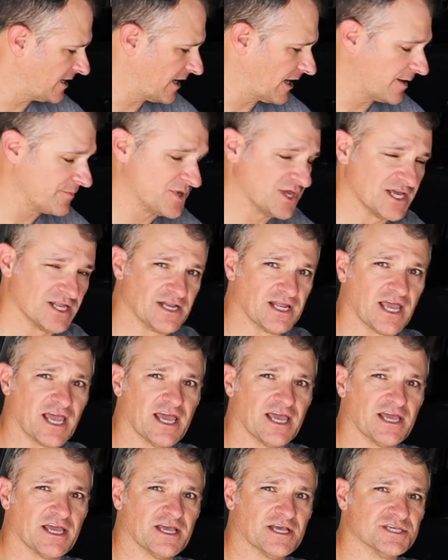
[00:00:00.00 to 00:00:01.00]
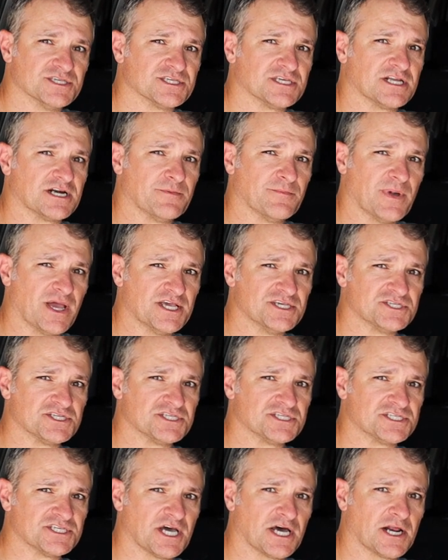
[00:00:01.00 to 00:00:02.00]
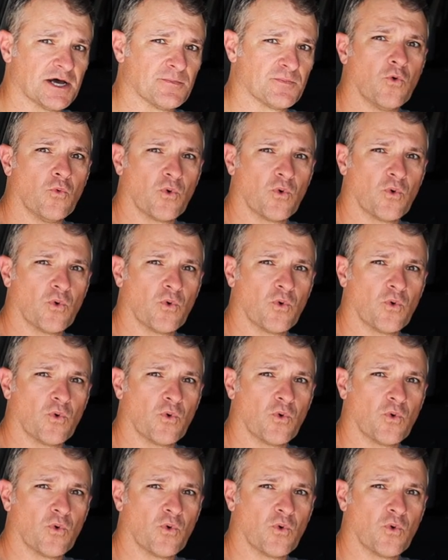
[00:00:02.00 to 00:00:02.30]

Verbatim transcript: I mean, it is an amazing setup.